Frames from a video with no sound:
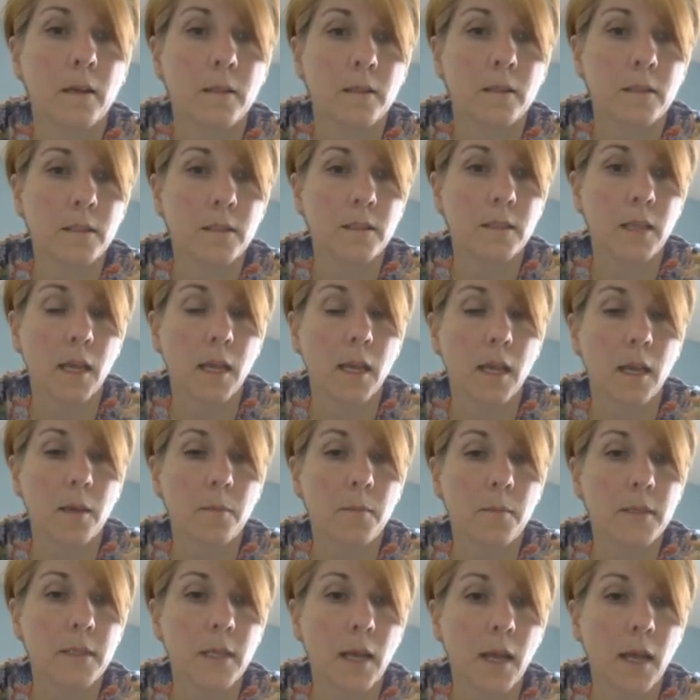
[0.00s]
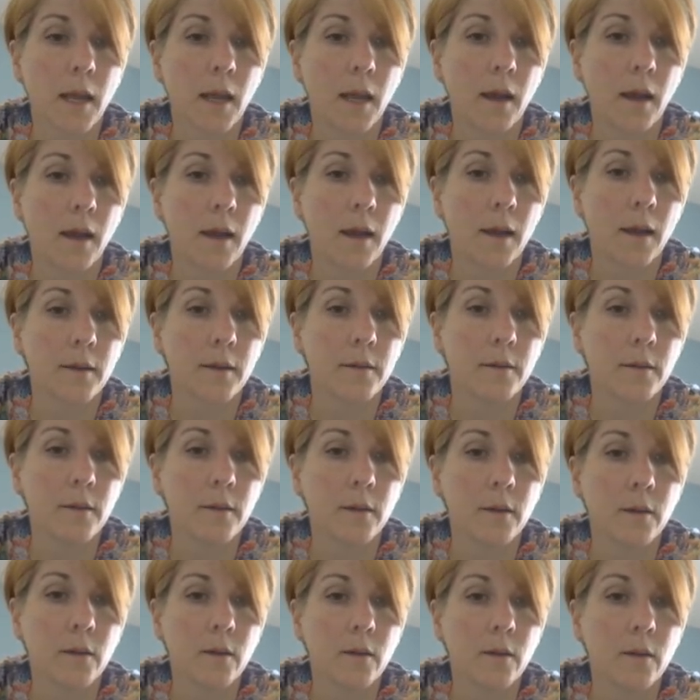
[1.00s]
same as I had
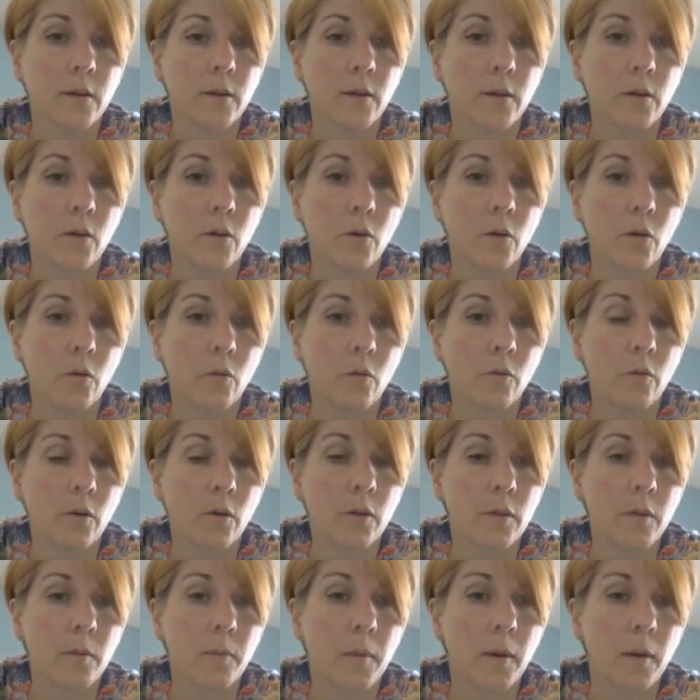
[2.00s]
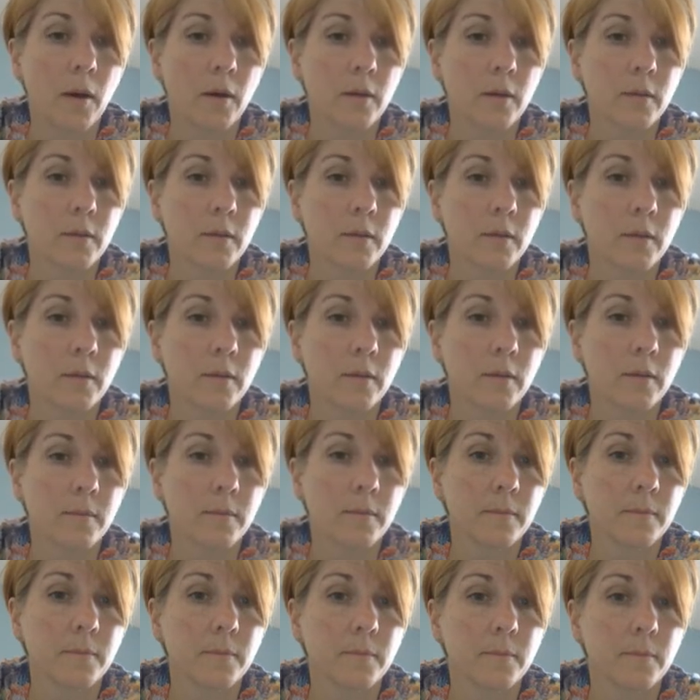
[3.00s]
over in the boxes.
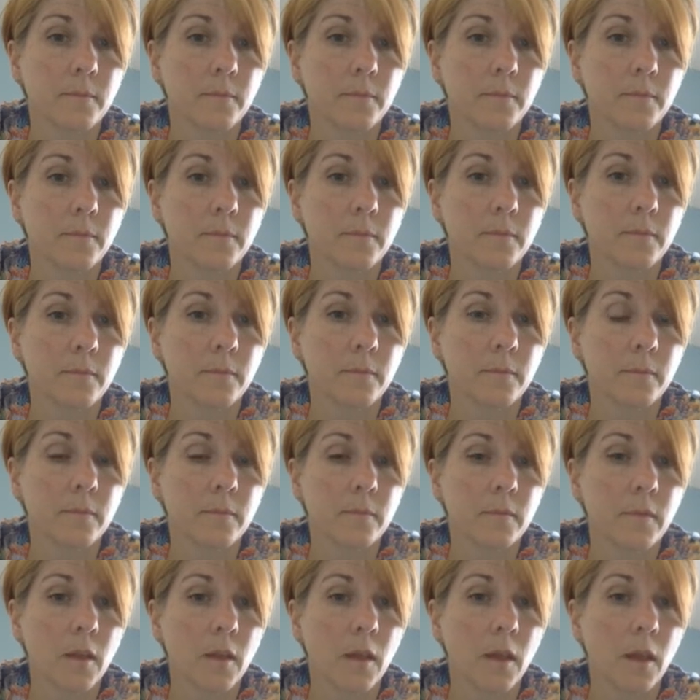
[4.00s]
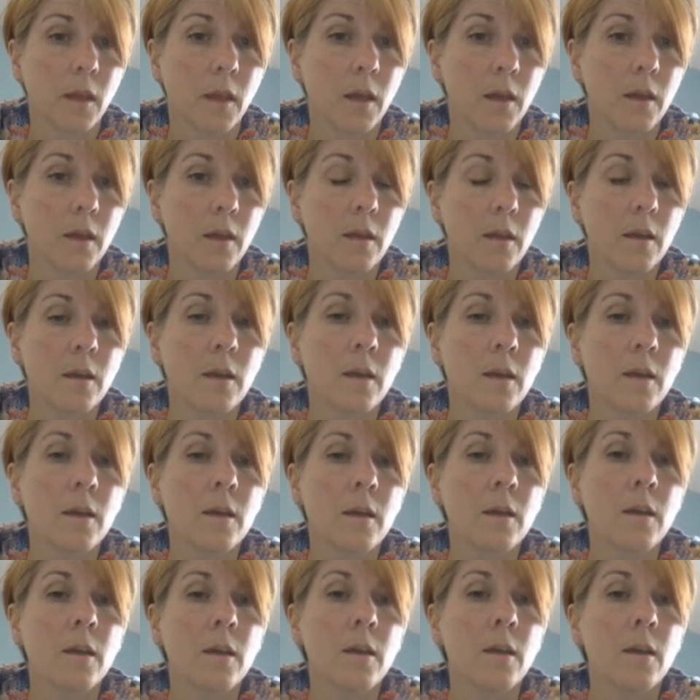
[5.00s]
Okay,
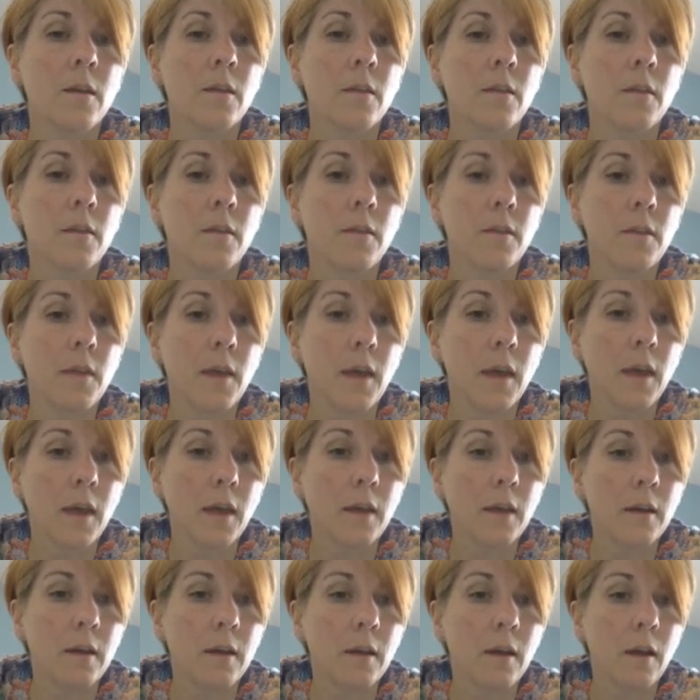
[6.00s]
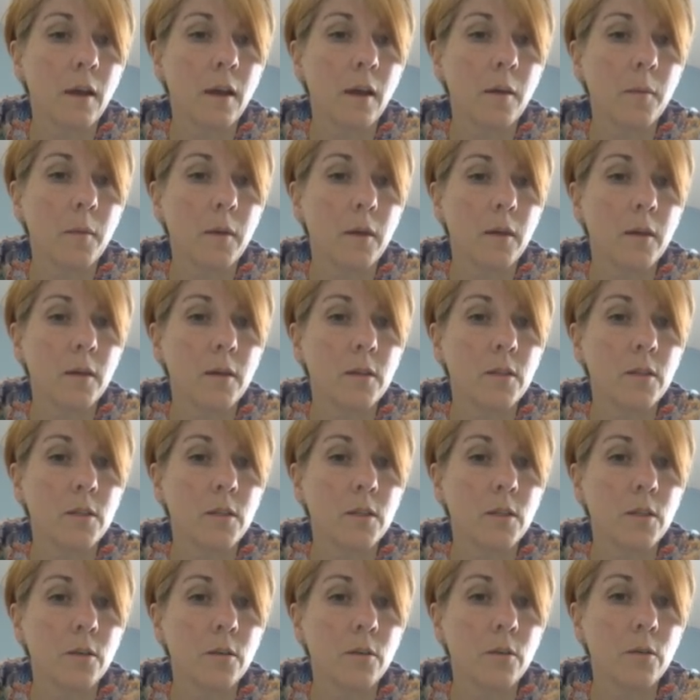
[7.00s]
then I'm gonna
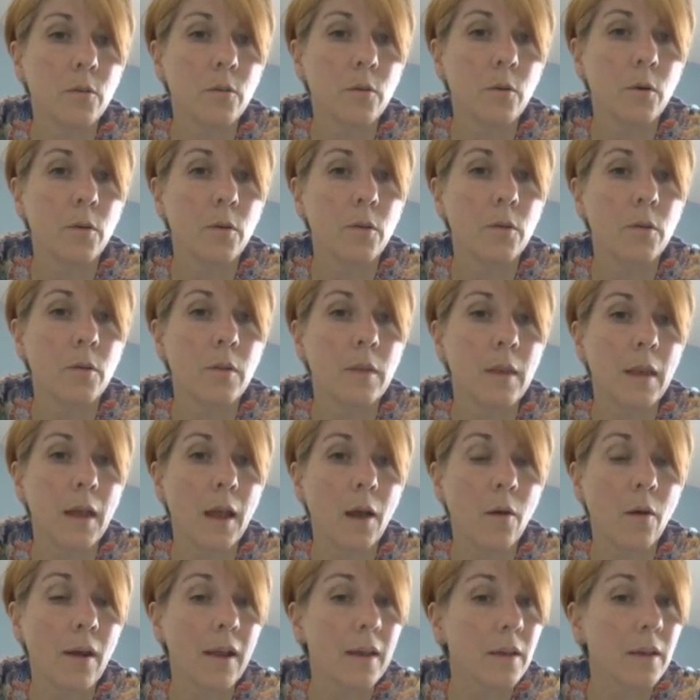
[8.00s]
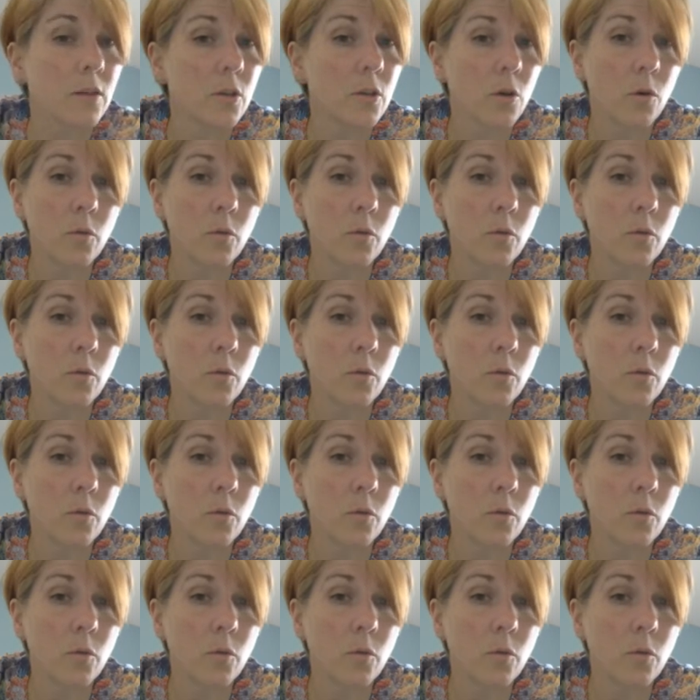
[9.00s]
do, now I